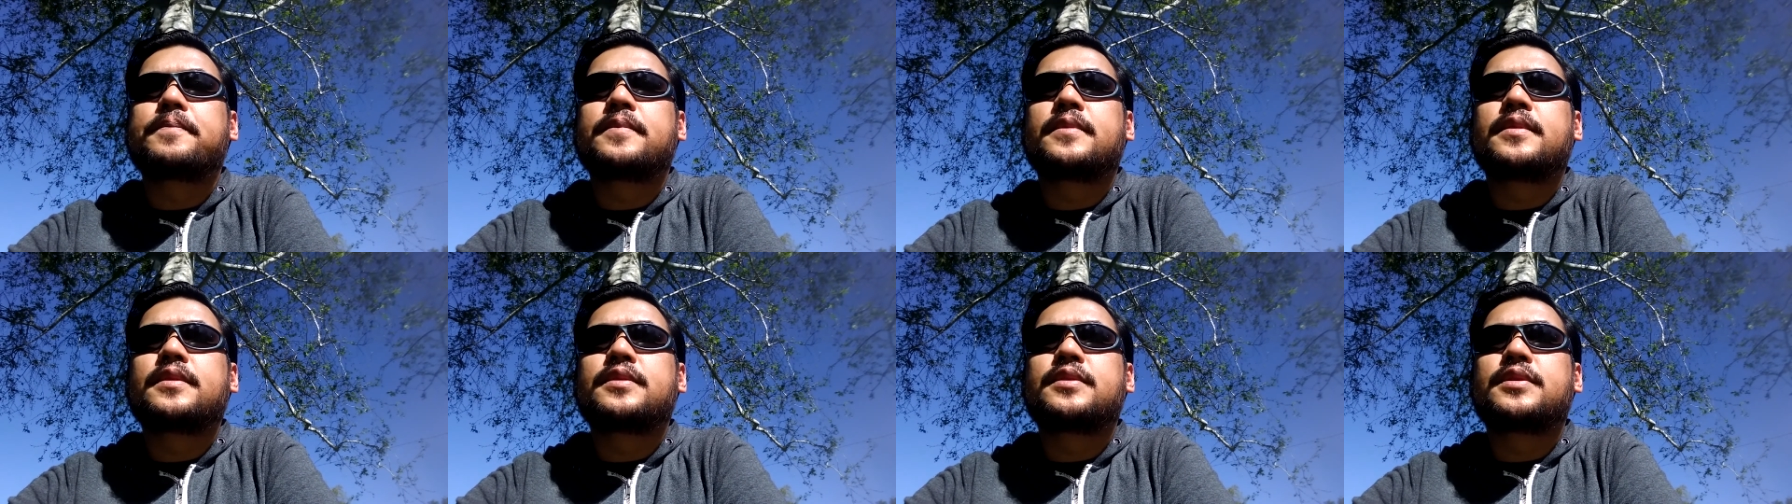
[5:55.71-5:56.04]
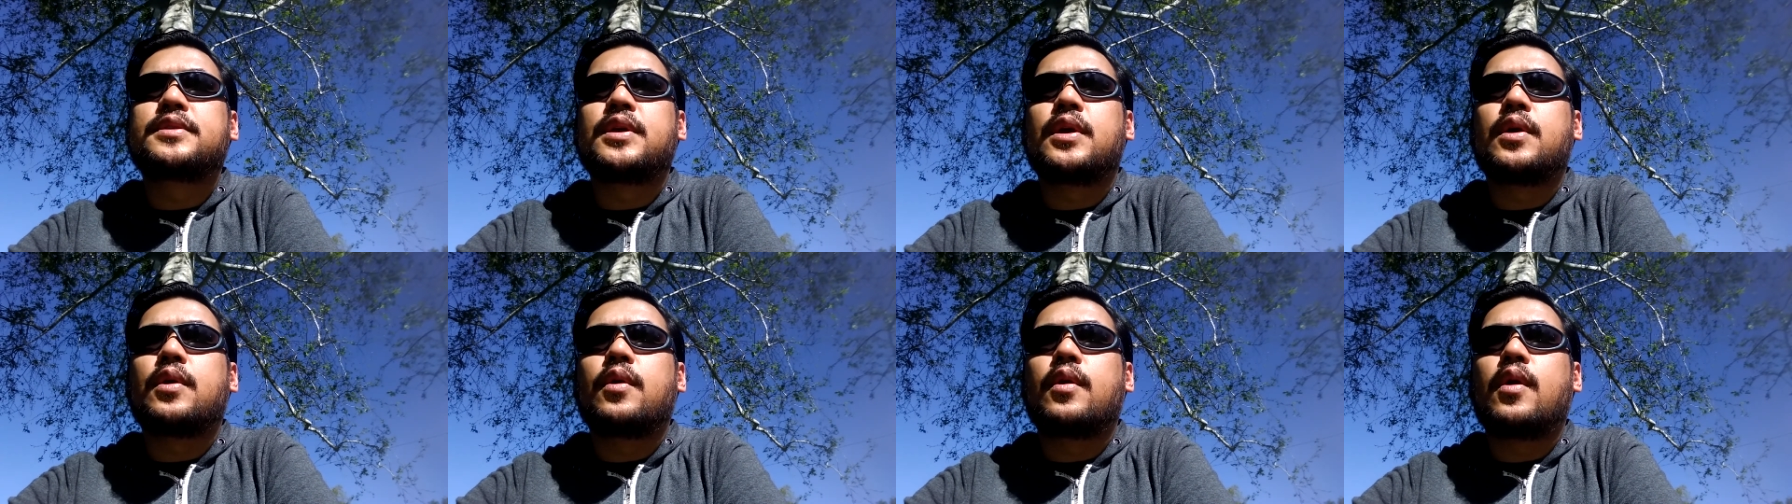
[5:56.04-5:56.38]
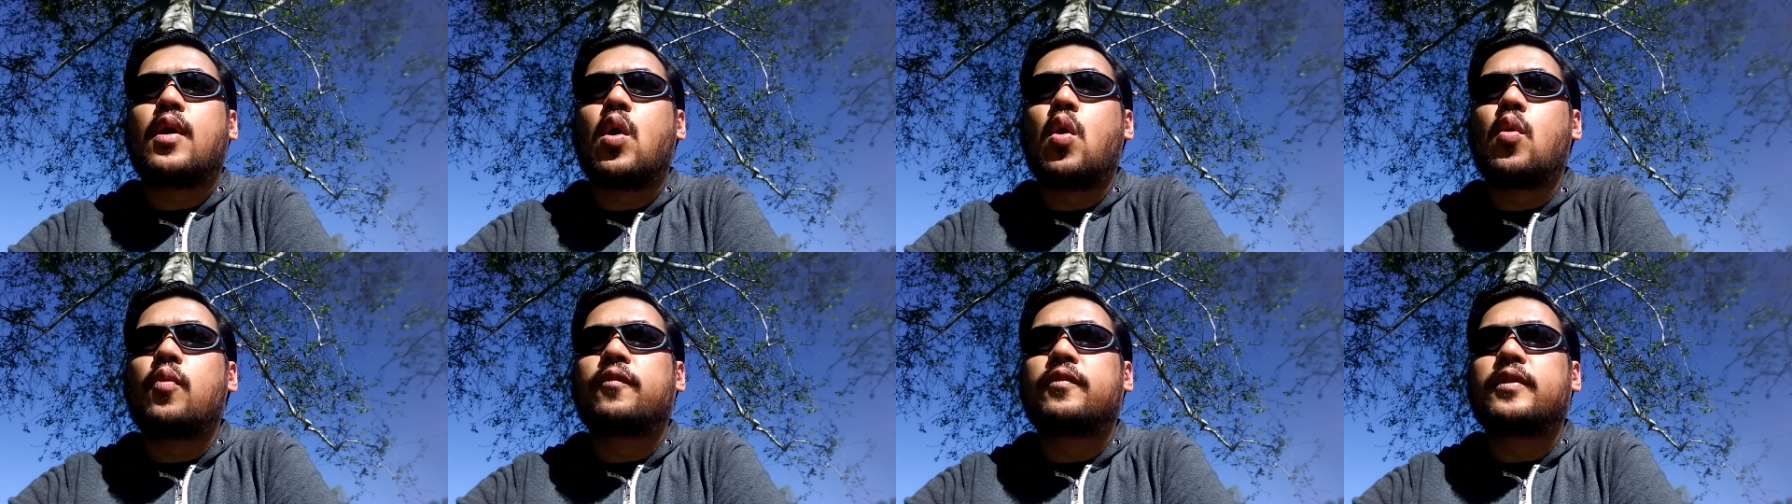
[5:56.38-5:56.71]
So
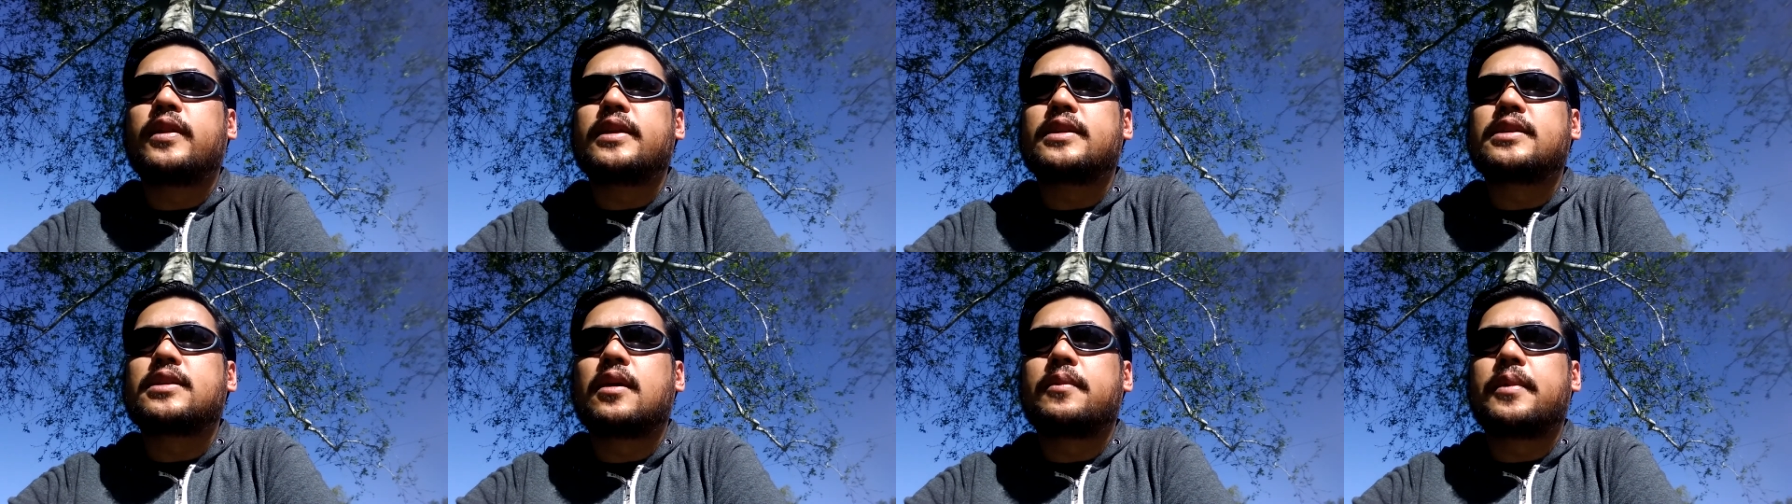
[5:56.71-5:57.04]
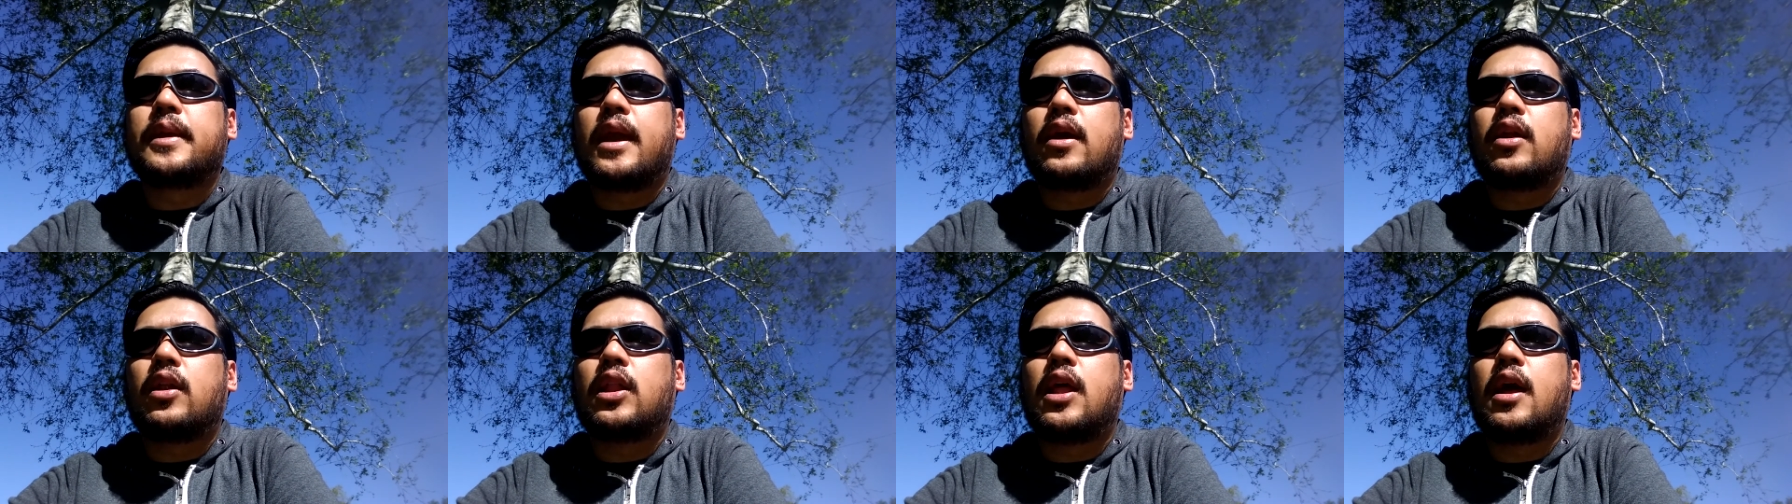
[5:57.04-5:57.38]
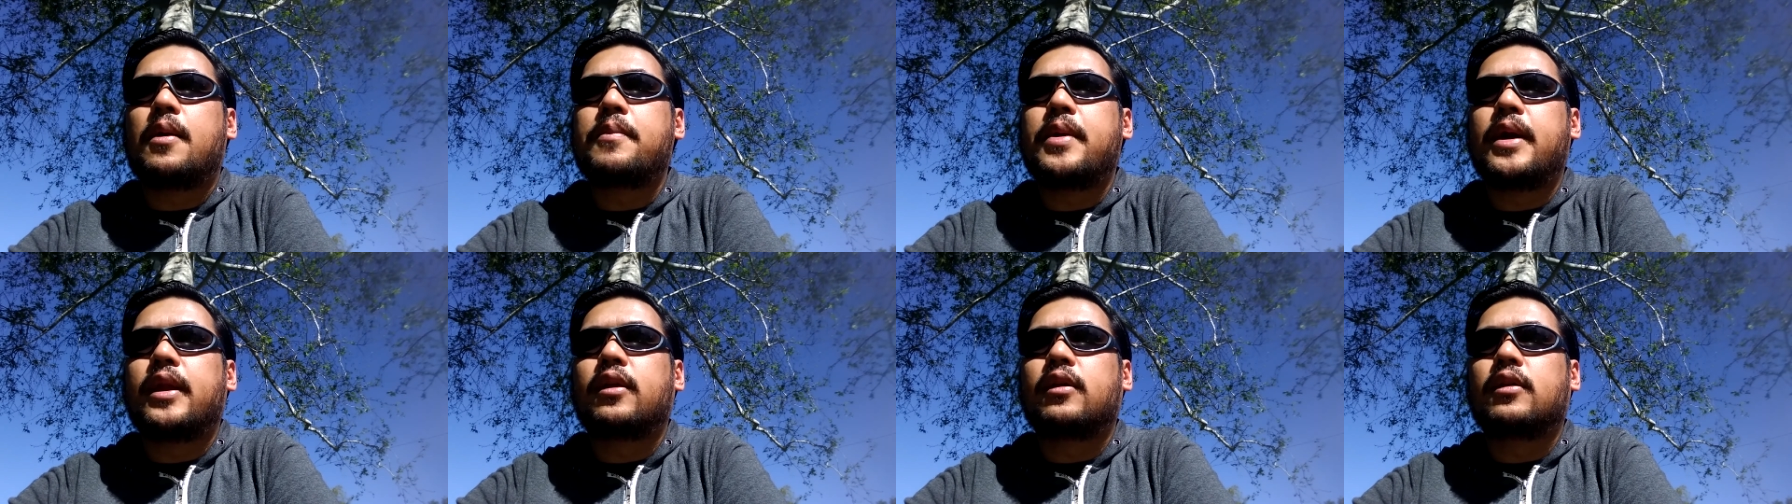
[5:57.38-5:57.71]
hopefully it's coming out a
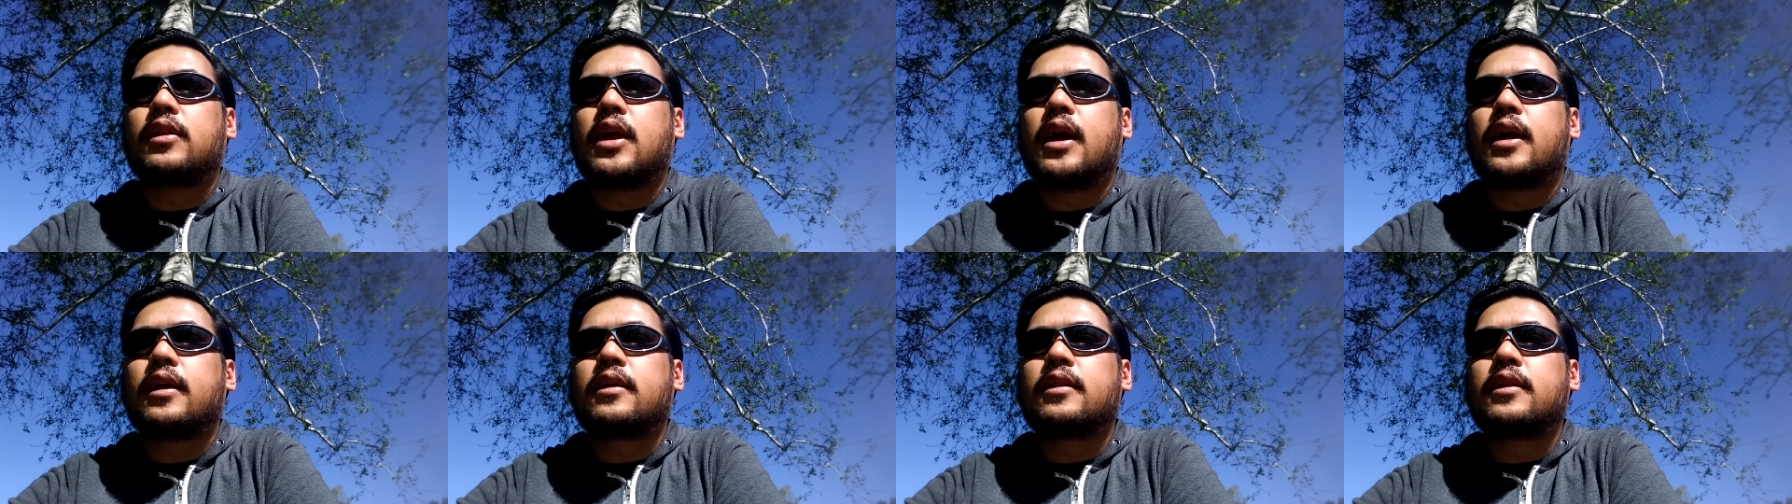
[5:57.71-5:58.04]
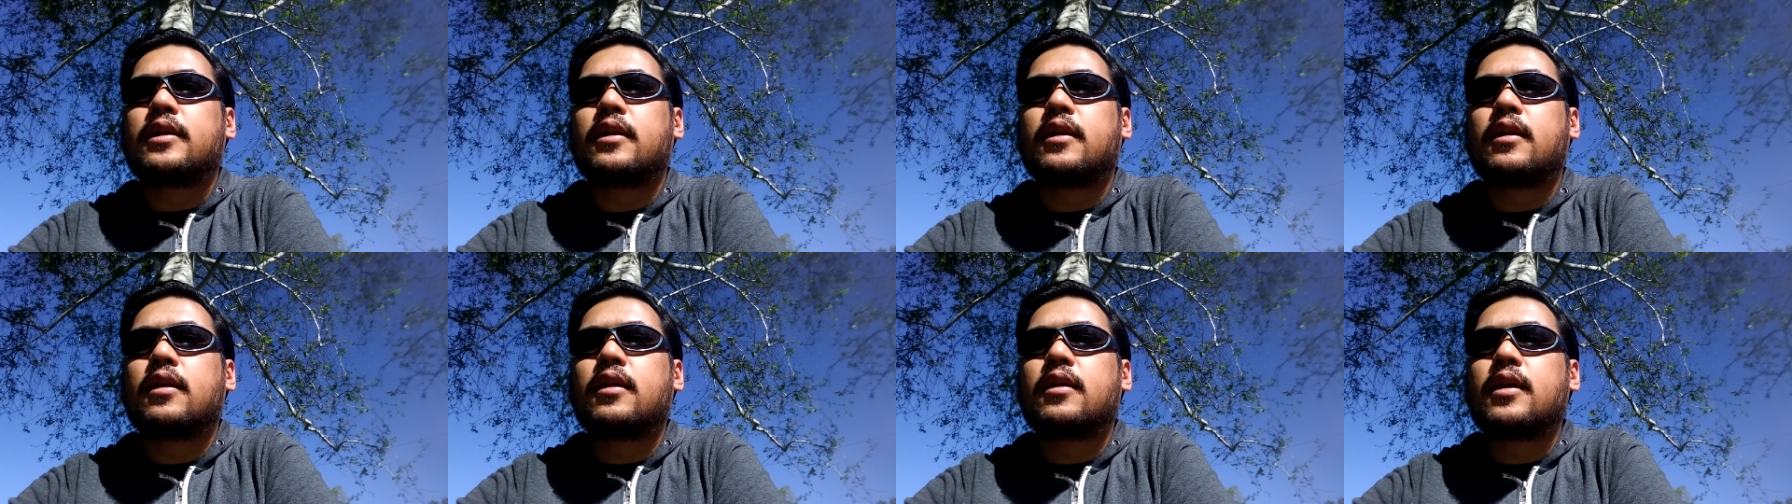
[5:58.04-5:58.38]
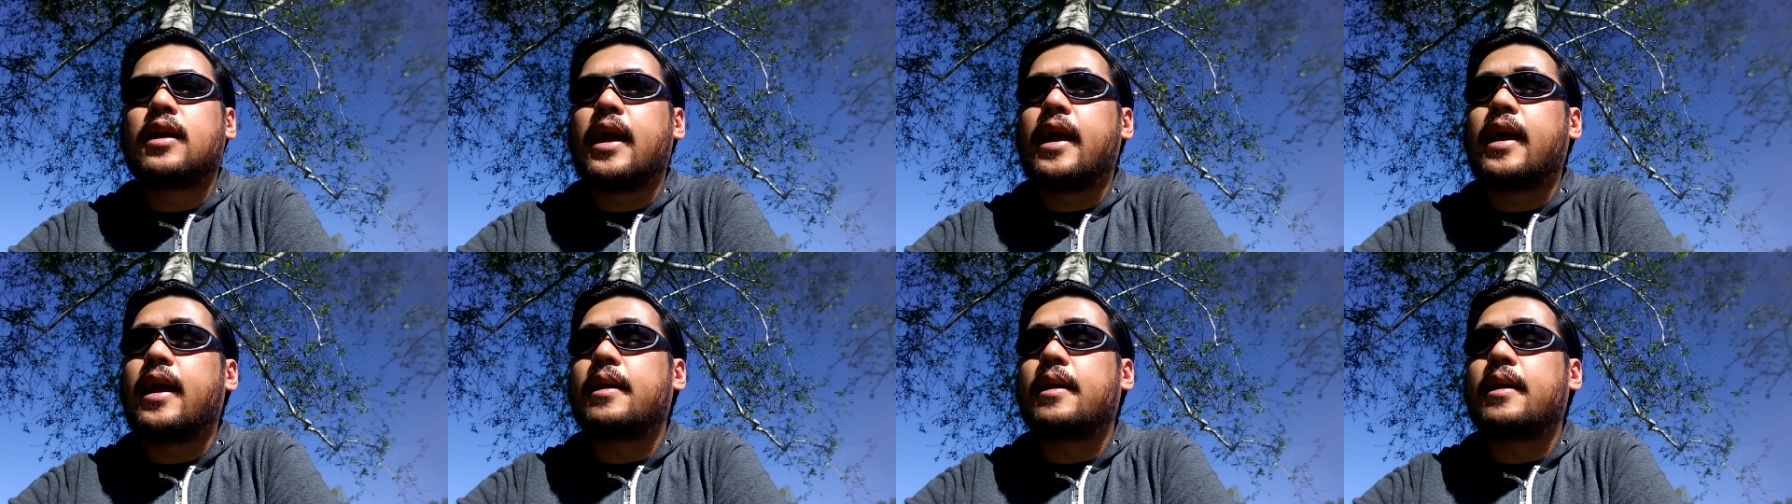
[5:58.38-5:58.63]
lot better, a lot clearer.